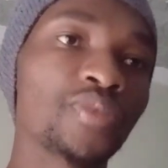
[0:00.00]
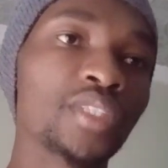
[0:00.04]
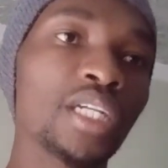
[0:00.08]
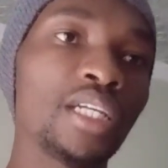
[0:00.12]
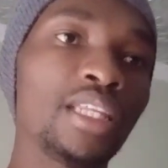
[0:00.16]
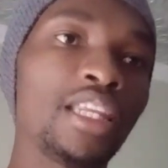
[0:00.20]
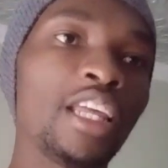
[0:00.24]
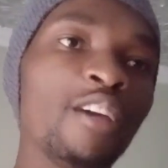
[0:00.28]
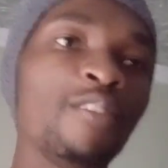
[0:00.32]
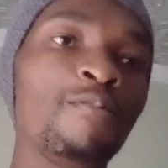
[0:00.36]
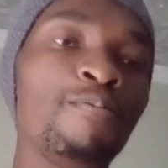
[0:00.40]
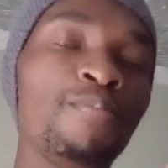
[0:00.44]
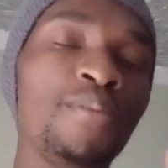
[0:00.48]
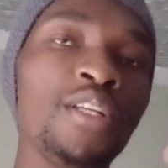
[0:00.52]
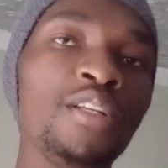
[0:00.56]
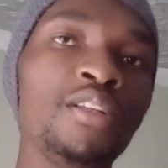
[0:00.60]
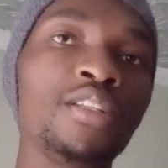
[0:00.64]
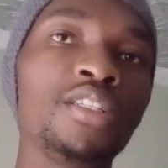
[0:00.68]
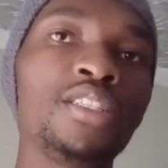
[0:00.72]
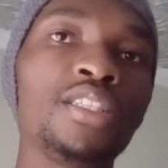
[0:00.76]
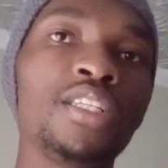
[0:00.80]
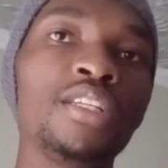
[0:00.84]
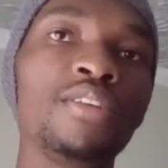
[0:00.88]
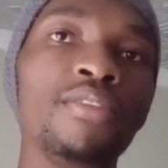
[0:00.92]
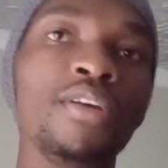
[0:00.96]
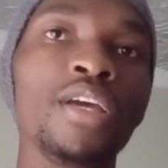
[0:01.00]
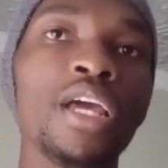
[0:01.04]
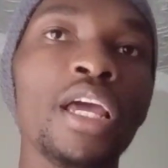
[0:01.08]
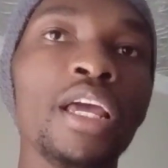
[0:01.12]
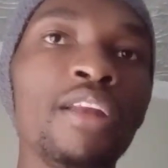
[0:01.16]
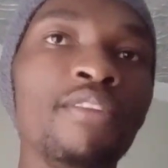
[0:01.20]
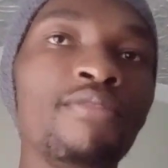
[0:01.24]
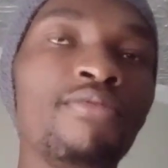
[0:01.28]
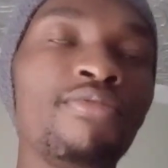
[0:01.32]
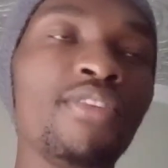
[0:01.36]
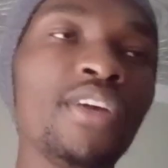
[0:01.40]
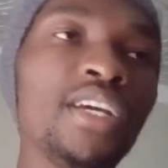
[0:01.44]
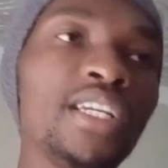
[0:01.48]
they've been
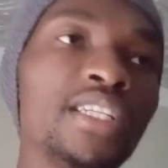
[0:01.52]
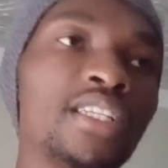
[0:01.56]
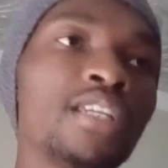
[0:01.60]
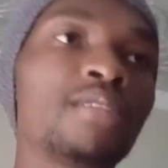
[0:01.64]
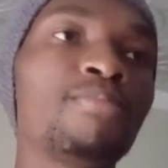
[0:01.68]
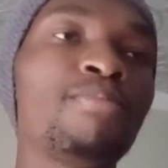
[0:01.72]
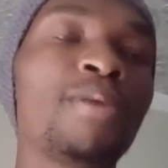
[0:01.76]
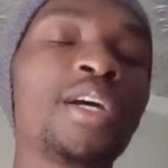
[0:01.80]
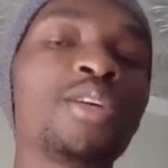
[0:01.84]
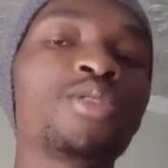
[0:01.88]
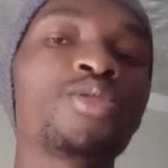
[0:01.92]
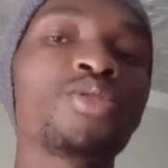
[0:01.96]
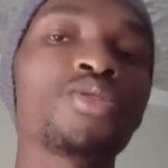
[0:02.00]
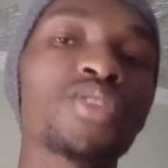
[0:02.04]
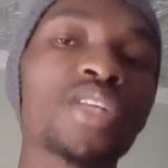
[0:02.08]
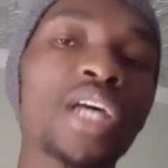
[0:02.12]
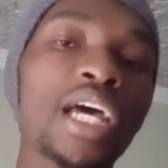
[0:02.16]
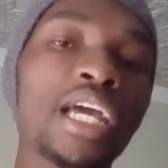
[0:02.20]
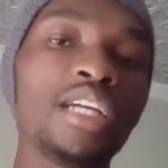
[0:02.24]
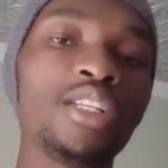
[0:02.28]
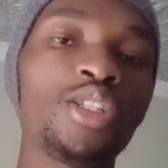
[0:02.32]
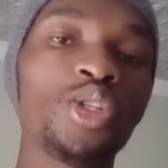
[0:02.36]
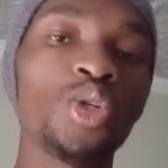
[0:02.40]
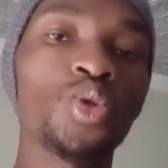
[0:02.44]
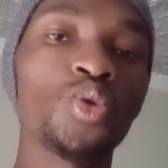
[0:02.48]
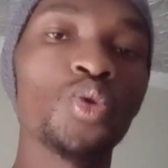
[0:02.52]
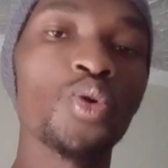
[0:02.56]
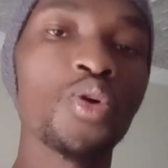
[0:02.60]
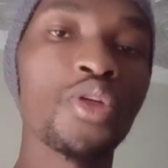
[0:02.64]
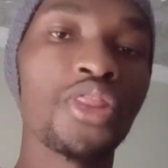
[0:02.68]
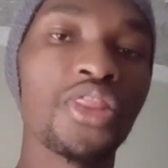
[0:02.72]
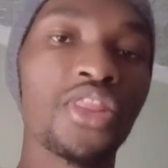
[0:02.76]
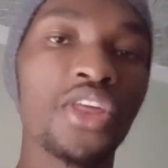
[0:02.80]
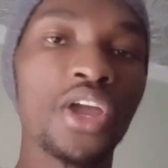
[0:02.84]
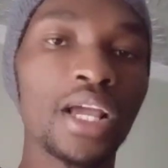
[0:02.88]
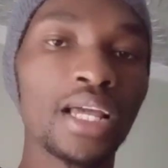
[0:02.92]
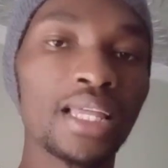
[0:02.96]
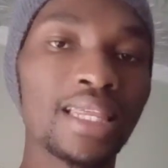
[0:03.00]
inflated by society to
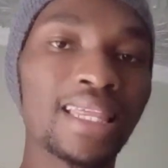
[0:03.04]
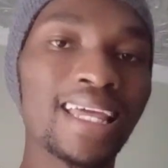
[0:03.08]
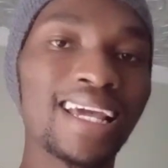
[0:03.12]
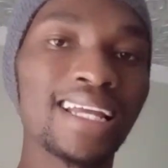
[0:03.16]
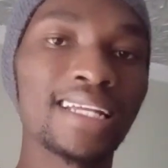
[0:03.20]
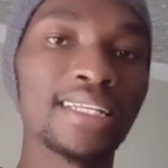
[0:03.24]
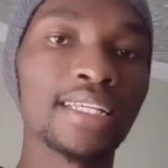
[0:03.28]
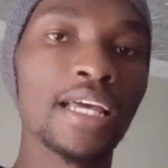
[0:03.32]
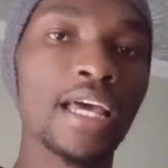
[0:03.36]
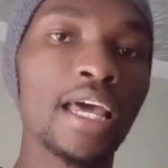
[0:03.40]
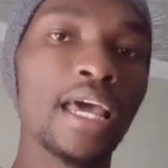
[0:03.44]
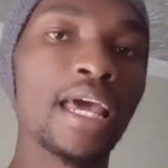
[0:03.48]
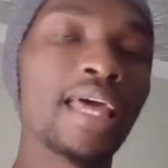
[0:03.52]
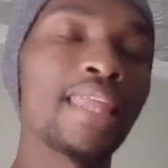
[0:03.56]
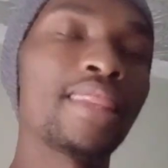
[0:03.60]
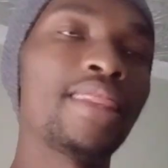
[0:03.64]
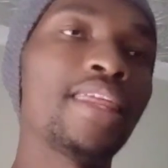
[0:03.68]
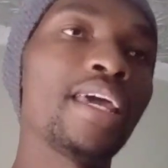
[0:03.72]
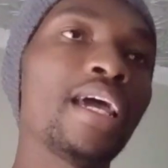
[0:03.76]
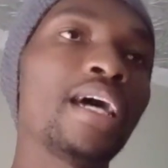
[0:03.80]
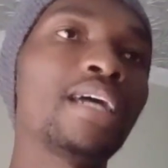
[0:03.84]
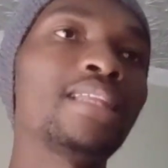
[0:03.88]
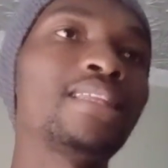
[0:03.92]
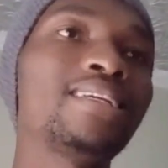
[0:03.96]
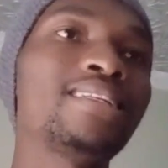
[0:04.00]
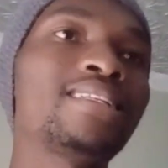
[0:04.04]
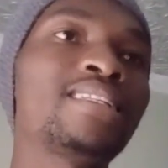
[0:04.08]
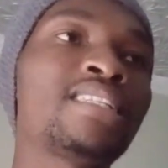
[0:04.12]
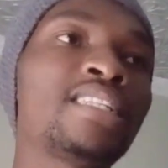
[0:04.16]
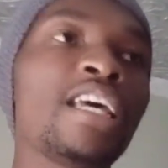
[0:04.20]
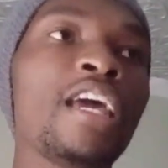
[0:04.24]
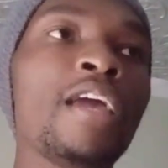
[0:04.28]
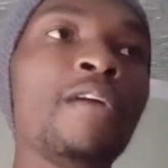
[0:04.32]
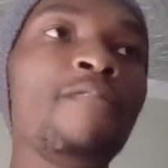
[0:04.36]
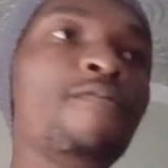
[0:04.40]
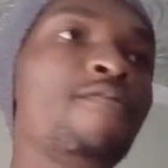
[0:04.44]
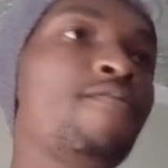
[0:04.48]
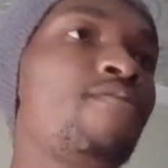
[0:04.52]
think that they are the
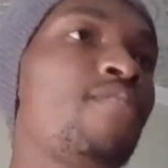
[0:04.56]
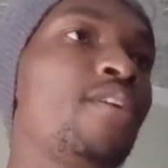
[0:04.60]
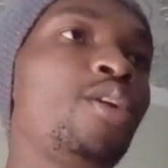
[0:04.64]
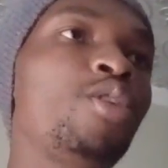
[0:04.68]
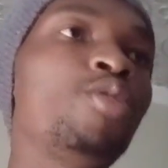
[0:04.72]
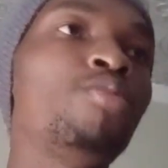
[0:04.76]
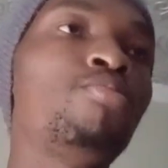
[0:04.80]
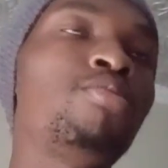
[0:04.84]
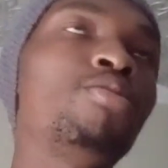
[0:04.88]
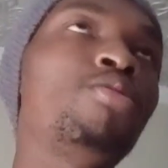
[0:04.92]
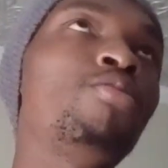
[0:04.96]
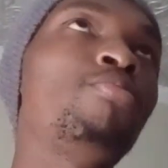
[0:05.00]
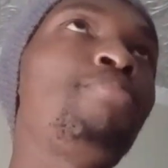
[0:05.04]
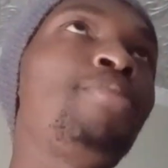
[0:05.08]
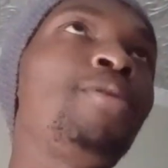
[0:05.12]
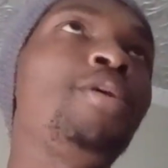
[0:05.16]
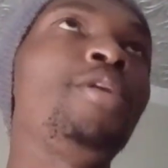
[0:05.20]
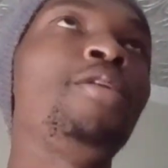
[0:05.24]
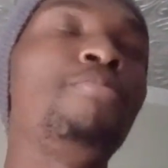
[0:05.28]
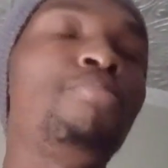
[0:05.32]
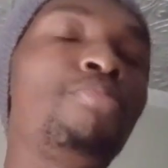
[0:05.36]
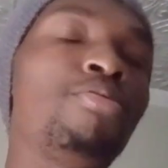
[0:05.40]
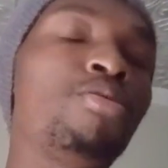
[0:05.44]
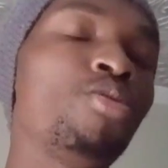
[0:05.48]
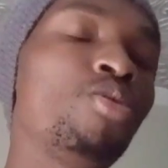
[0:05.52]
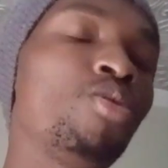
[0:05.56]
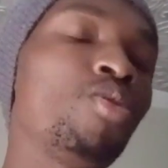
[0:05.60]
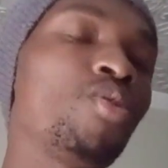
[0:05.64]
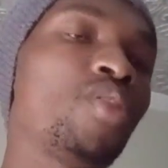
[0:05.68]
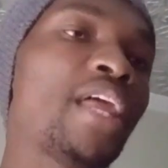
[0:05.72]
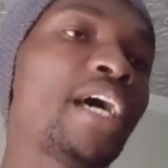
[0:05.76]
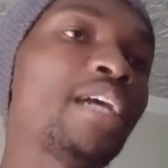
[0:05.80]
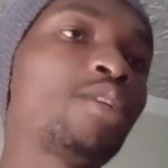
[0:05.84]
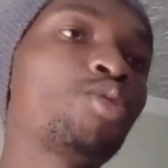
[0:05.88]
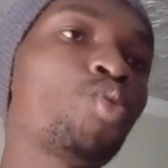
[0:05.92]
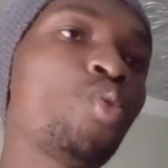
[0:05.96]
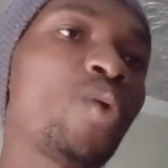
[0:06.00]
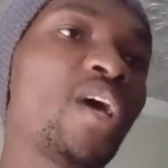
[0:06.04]
same valuable people
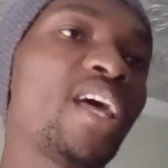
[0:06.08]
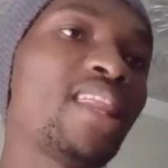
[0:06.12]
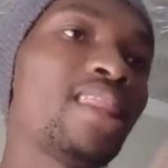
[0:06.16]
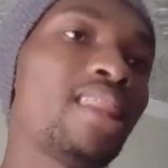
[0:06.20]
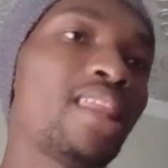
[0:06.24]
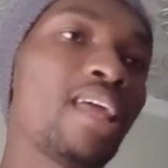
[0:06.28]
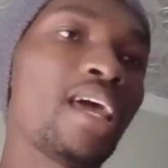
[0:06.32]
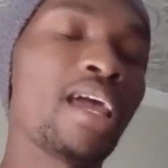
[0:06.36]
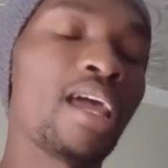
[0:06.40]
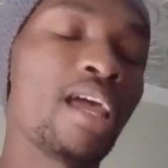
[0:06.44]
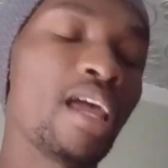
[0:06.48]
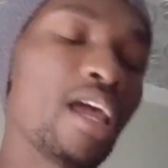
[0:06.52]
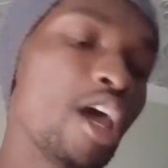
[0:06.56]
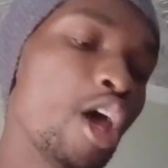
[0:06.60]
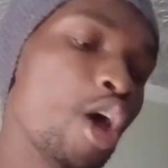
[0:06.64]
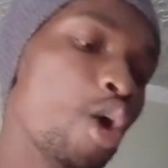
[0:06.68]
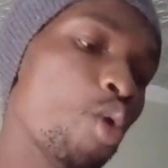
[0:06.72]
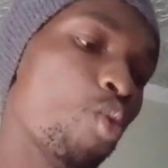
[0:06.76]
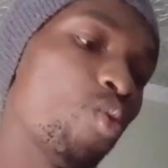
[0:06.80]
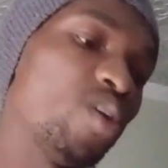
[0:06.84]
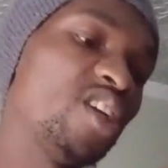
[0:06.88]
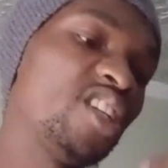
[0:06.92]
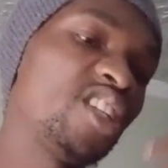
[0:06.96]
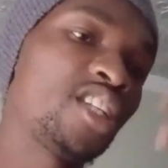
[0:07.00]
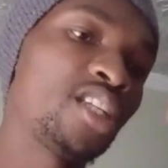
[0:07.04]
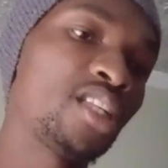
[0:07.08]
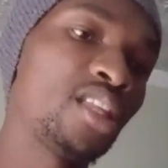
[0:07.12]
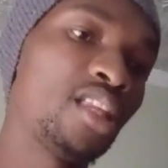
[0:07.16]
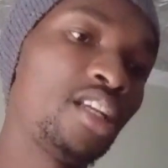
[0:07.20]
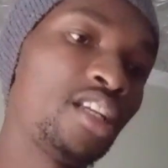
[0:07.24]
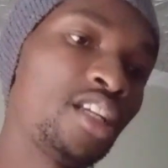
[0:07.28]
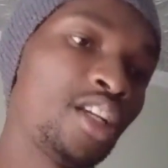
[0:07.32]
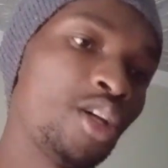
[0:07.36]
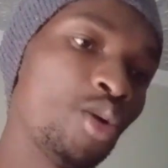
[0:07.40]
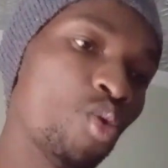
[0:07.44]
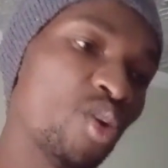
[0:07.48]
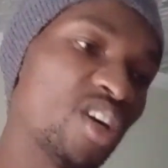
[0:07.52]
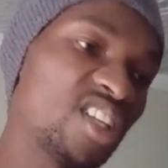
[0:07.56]
that were there when
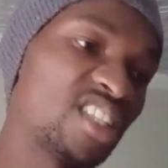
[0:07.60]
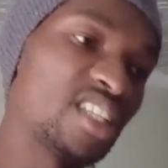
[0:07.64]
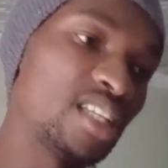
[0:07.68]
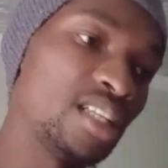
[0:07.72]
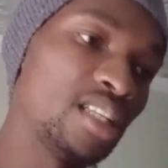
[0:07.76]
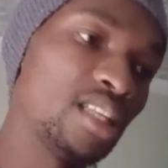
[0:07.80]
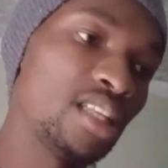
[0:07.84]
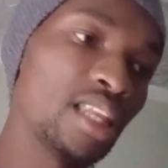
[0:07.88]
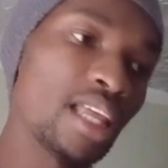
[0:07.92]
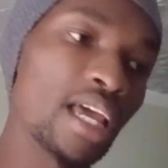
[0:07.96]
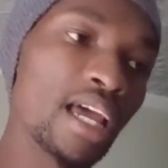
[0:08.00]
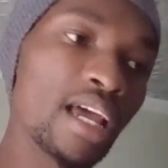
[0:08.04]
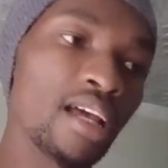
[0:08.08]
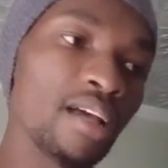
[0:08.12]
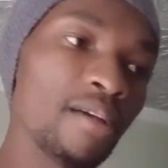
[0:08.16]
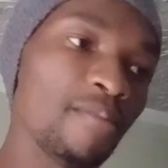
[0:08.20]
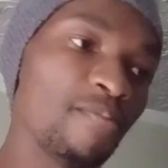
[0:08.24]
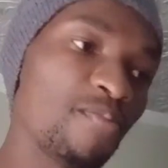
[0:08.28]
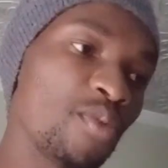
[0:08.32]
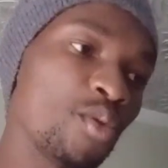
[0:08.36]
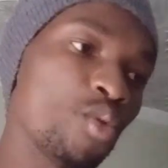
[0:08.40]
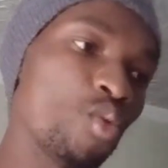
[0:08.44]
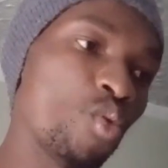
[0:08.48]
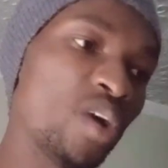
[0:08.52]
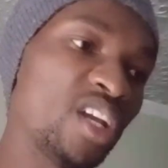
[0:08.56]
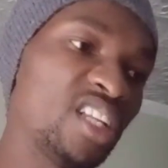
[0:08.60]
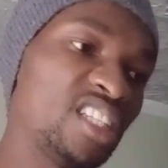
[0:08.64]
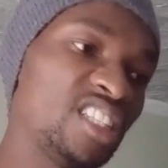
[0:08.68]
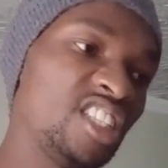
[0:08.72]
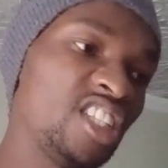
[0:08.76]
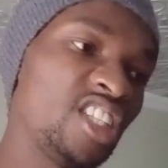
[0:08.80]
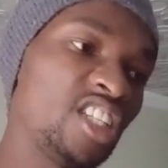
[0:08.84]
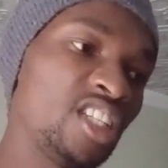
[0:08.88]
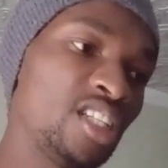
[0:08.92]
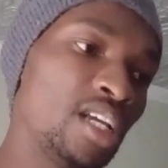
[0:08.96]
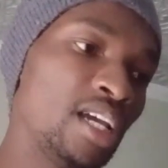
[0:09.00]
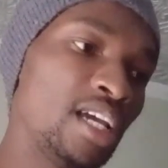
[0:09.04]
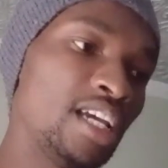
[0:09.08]
she was in there,
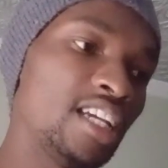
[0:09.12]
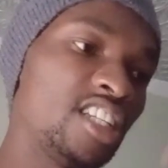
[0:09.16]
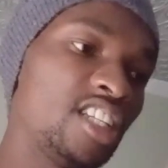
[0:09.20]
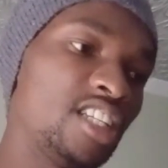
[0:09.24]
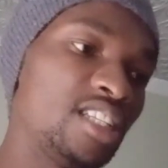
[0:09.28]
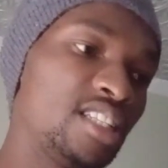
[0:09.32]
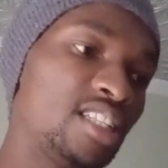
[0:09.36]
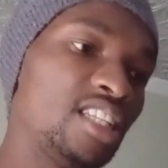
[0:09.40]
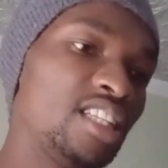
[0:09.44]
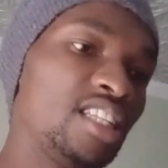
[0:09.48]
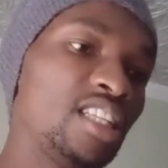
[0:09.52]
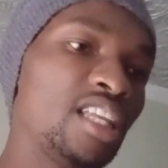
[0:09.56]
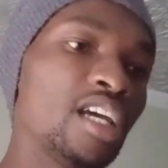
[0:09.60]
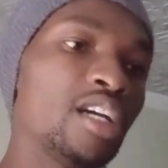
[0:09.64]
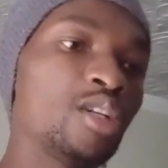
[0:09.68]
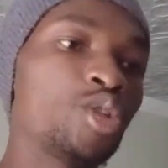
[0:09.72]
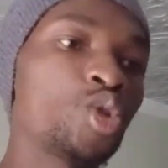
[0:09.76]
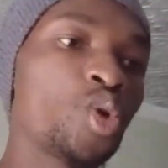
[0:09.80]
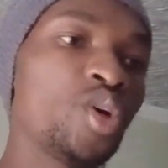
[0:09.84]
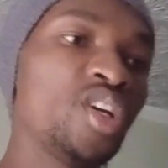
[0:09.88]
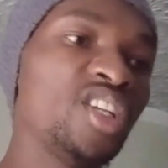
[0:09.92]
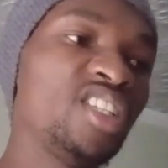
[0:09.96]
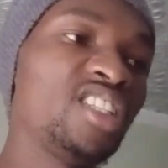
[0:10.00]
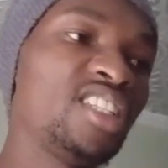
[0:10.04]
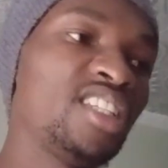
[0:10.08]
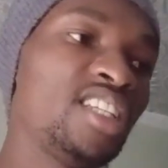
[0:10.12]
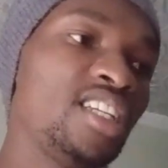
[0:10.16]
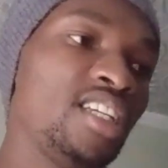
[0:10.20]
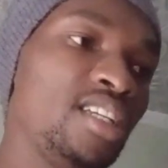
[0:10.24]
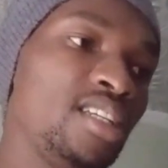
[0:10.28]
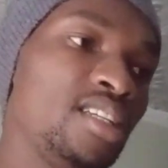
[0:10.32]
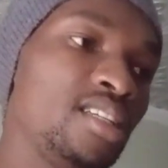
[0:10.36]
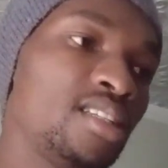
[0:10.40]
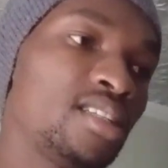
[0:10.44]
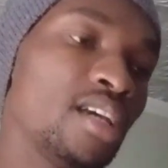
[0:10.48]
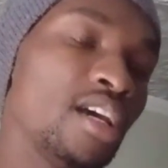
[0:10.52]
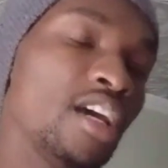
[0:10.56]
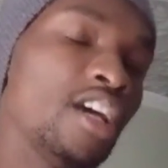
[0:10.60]
when she's in their
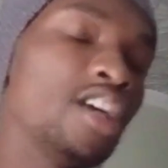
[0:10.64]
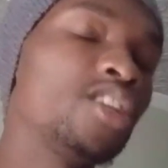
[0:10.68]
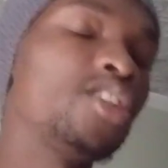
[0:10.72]
20s,